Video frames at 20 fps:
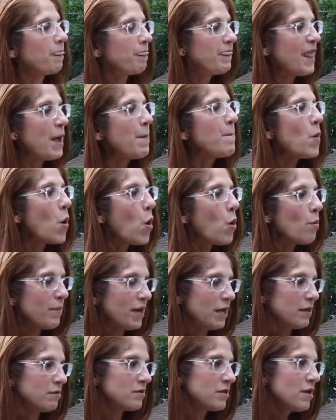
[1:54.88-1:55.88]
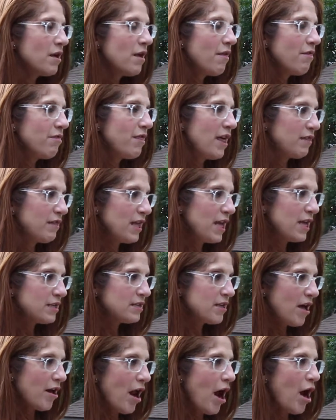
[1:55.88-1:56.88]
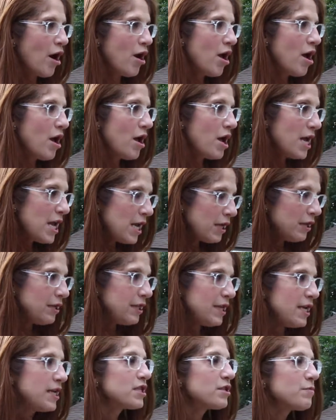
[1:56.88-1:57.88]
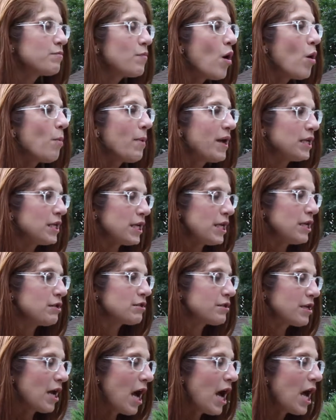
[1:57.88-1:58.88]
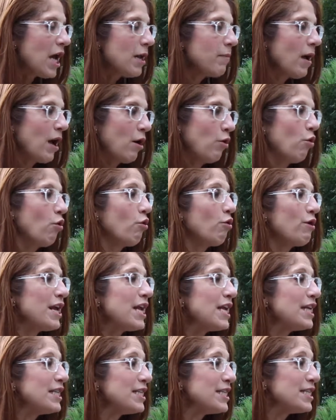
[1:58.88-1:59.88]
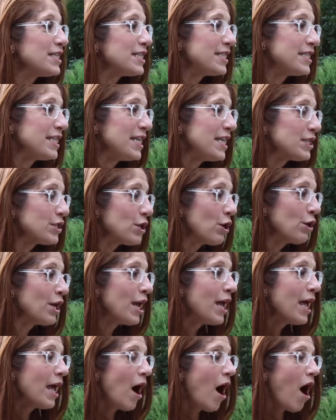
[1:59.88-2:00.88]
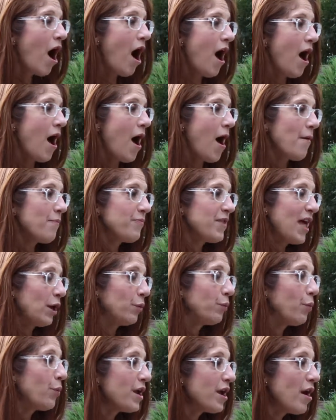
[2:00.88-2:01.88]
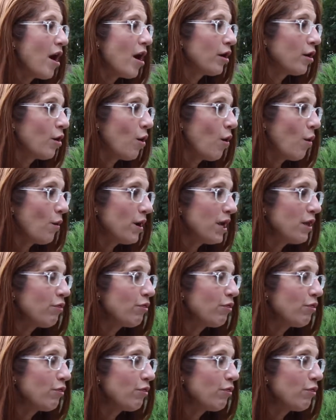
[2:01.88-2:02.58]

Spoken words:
the moment, the things that are in this moment in time or in this season that we are going